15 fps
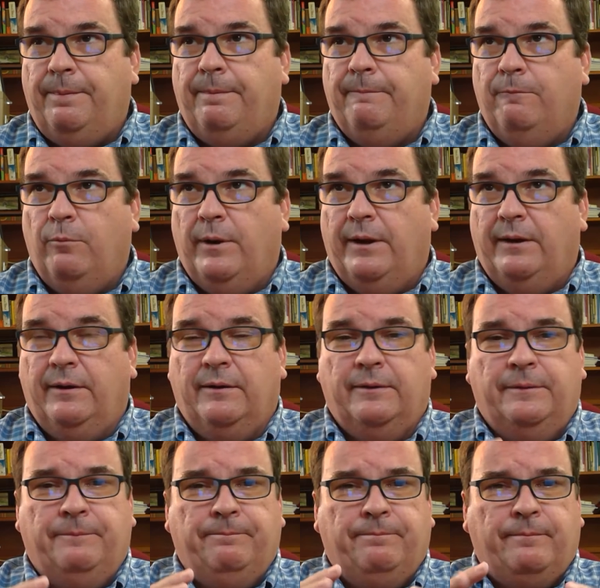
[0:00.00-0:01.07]
where
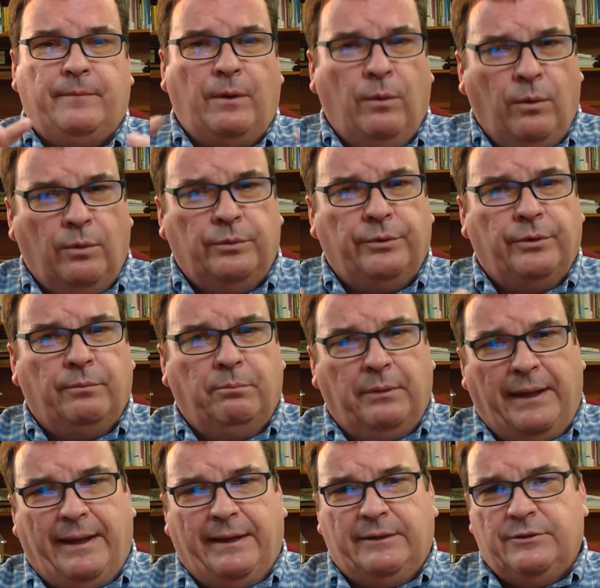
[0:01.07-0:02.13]
older
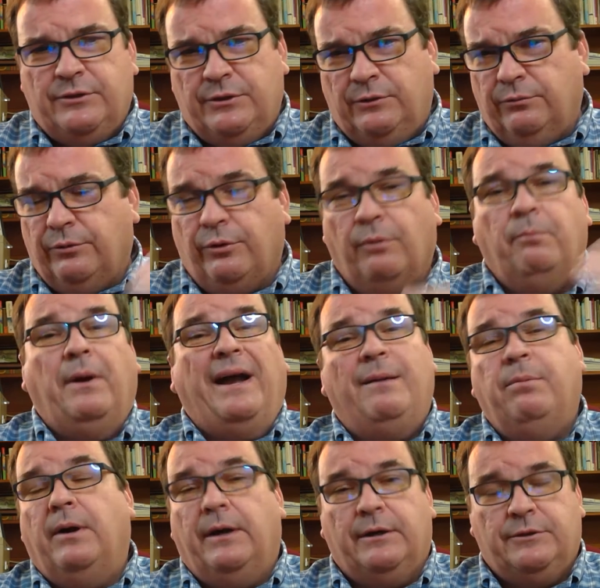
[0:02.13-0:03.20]
black children or
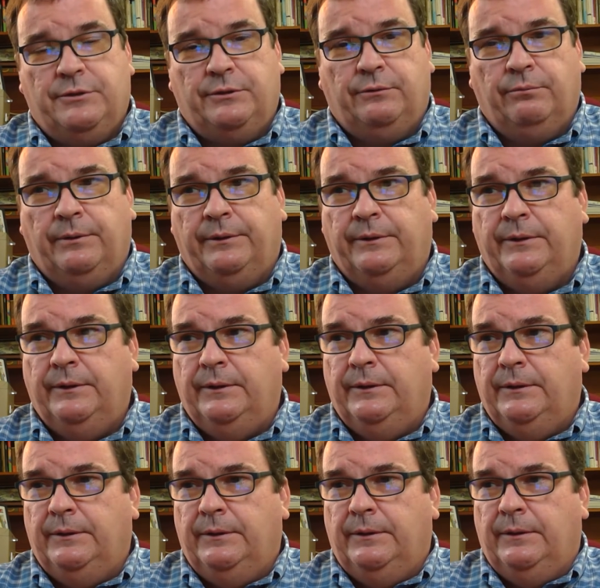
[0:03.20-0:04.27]
BIPOC children
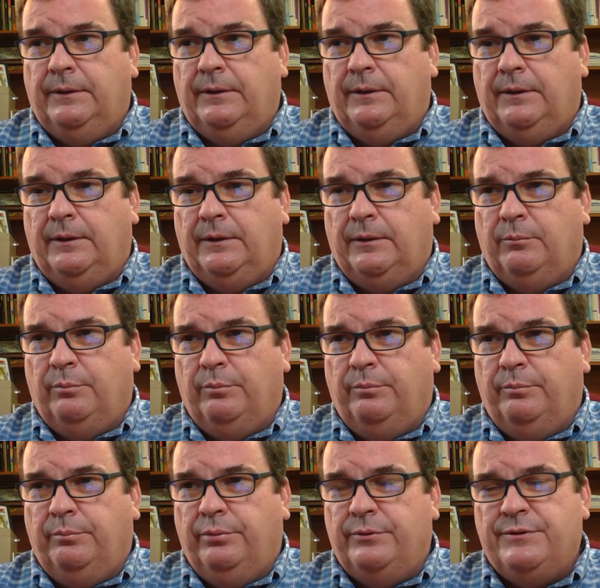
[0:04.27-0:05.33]
are
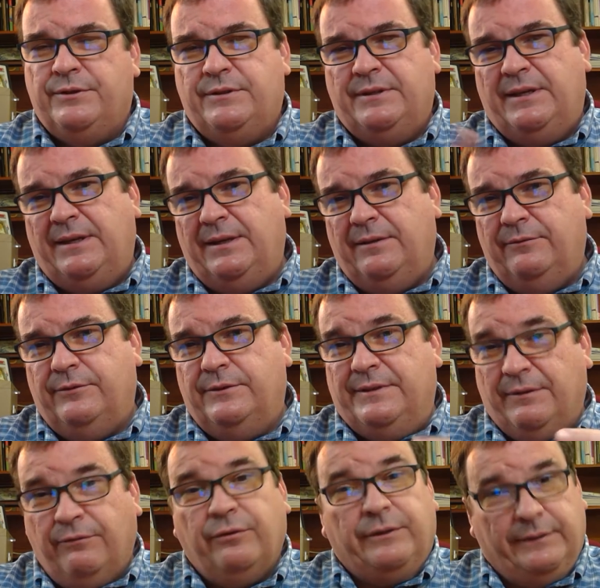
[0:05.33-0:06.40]
perceived
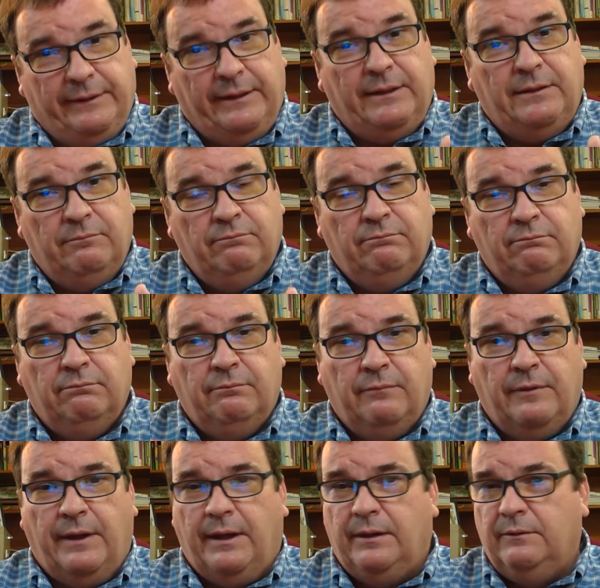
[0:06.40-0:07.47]
differently
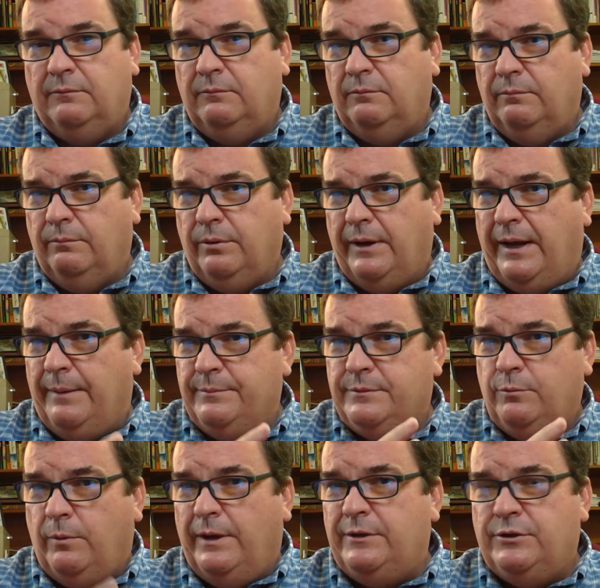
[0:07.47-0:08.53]
than perhaps
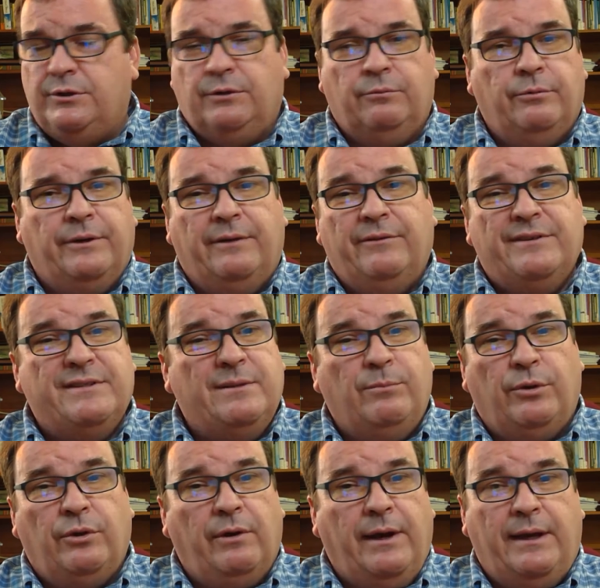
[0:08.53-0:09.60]
white children of a
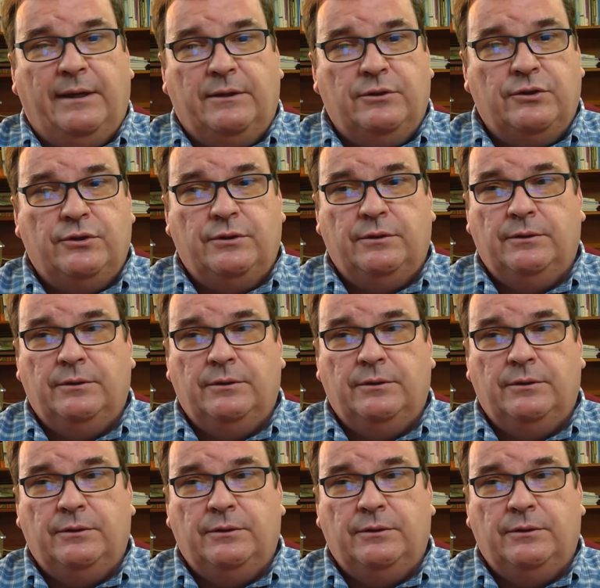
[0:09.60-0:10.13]
similar age.